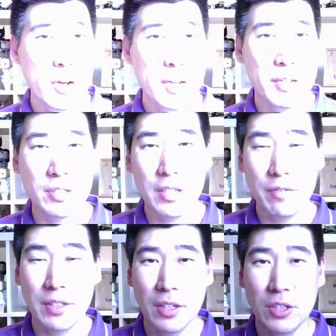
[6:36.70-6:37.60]
on. You'll see
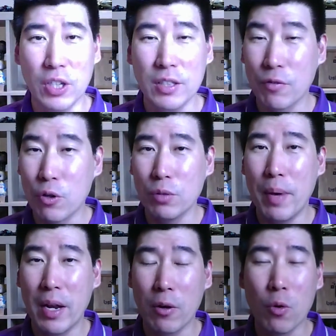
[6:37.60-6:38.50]
this adjust. Of course,
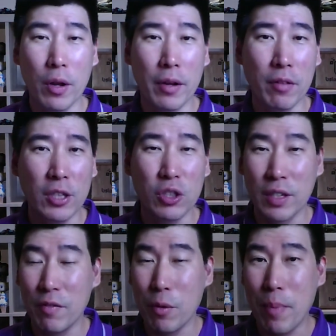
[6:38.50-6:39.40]
better quality light
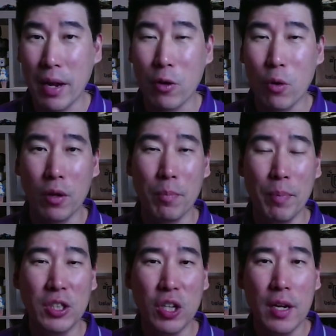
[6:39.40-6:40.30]
should give you better quality
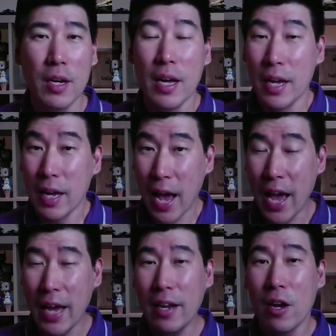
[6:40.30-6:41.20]
picture.
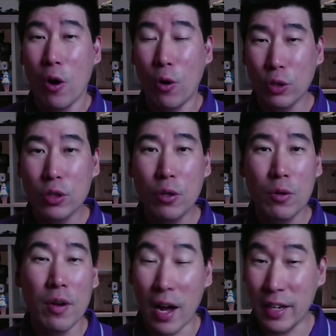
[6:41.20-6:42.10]
And
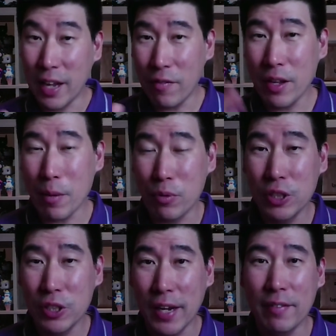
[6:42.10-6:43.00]
also, I definitely
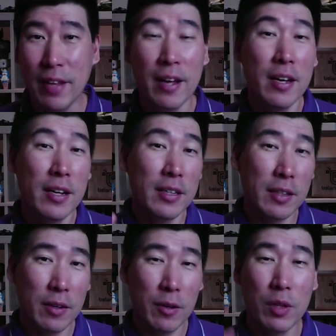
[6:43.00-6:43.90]
appreciate that
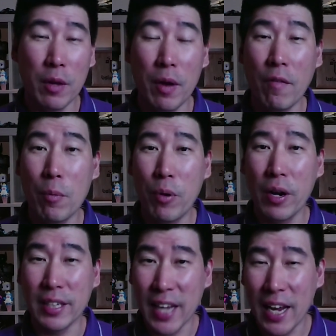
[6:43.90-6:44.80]
Lenovo
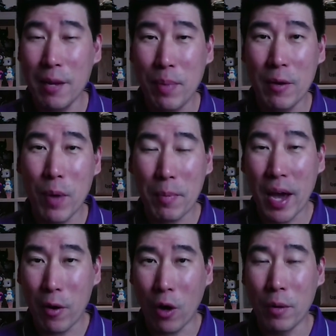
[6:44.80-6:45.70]
put a 1080p
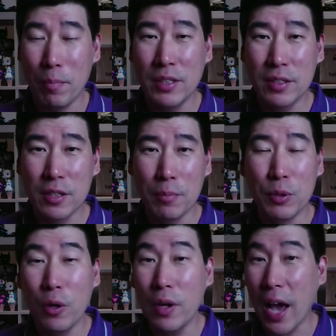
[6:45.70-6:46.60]
webcam on a business
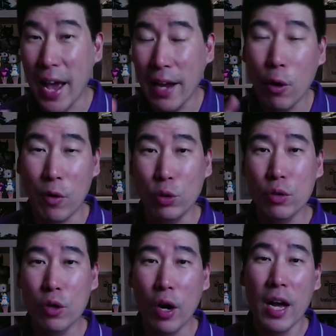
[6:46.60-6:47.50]
computer, and I've
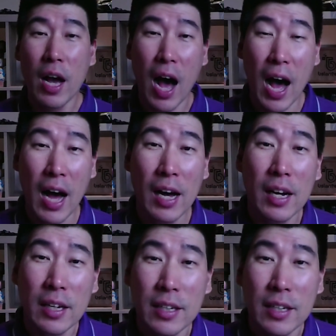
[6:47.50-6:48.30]
also got a